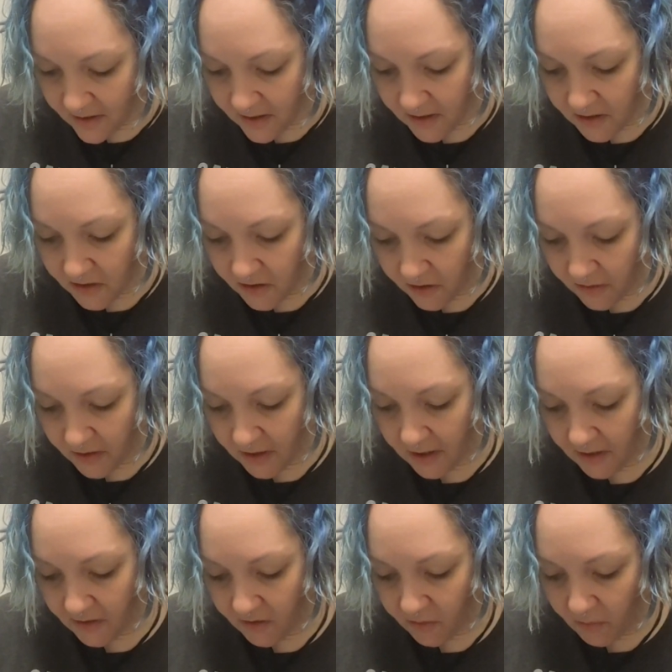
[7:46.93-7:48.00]
a show I
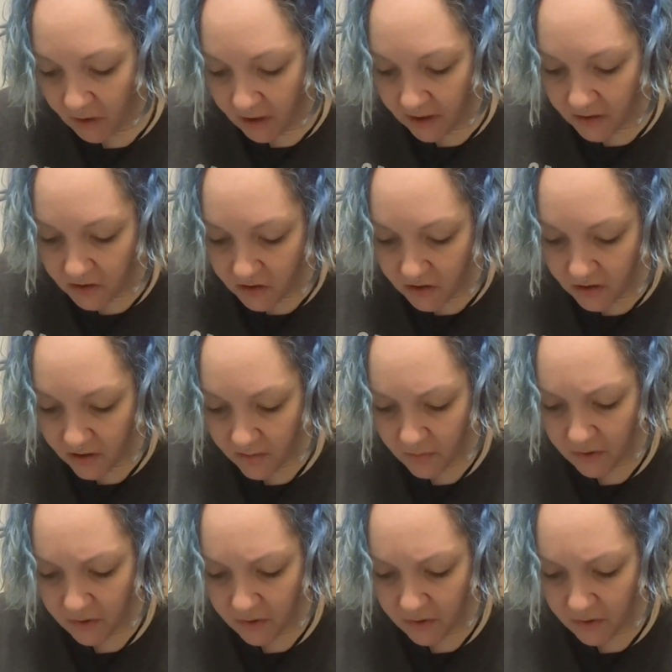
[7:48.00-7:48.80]
like to watch. I